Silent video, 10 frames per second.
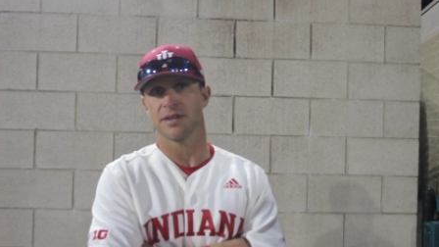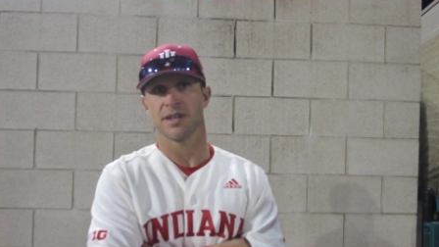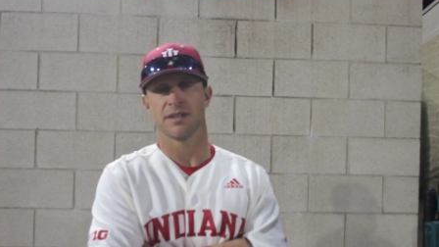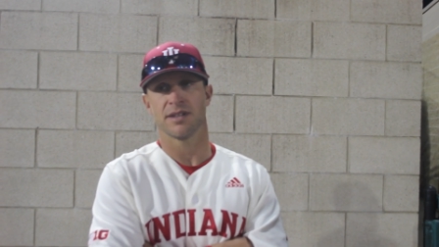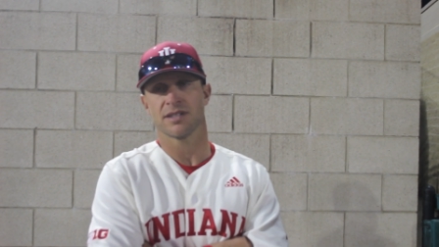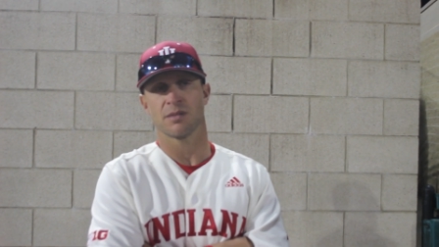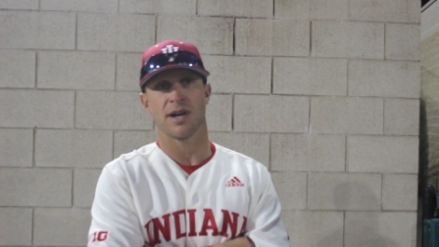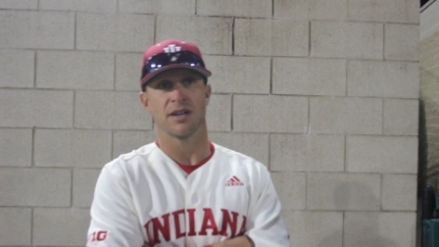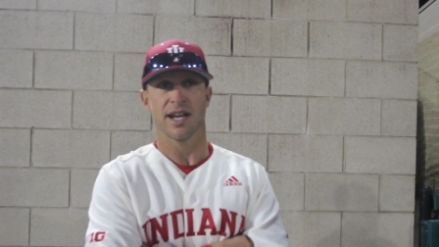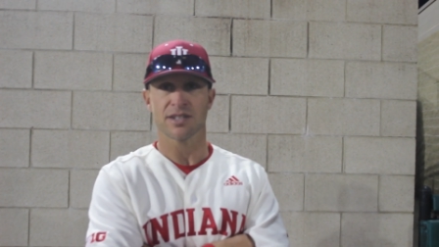And it's
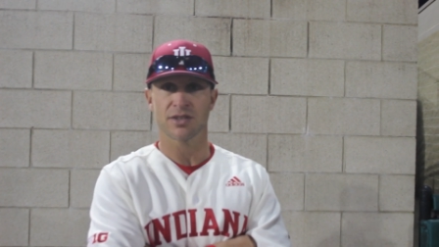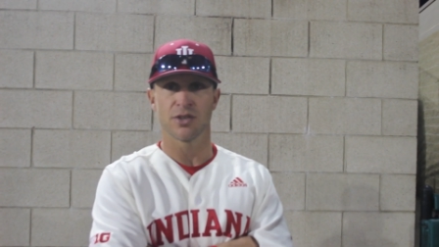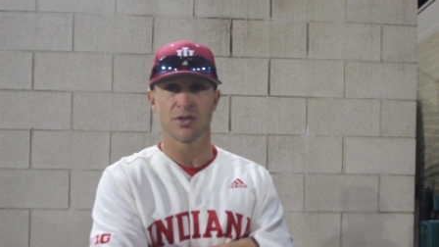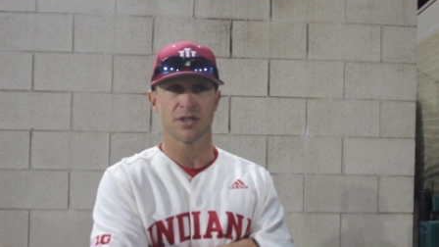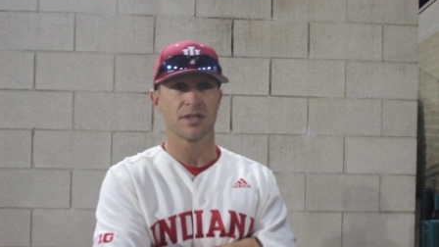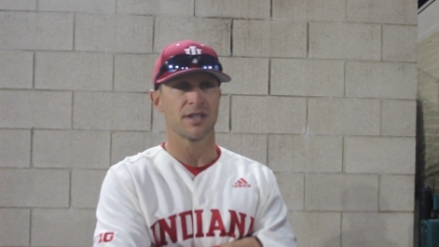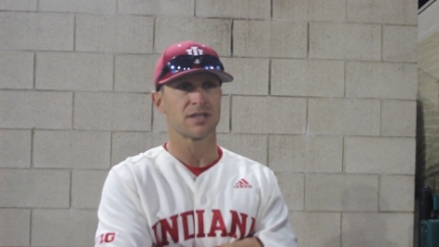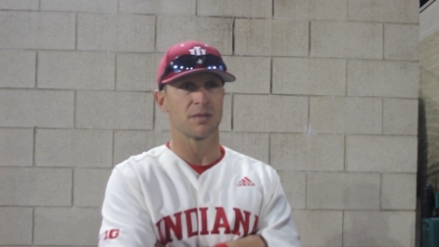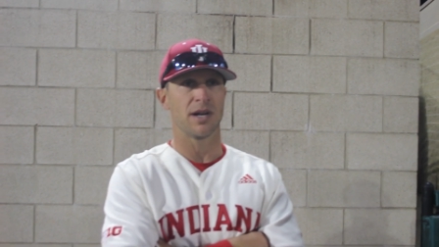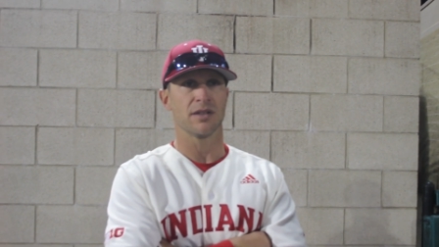about execution.
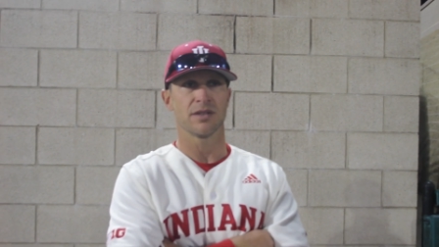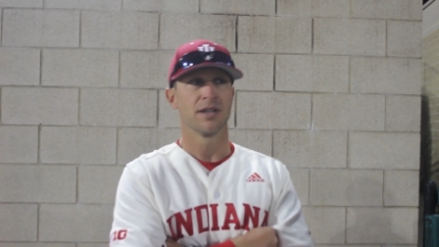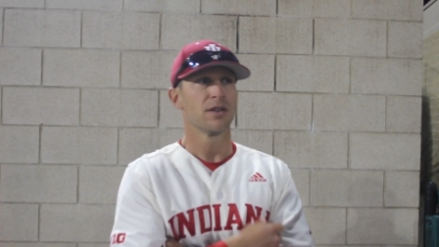It's about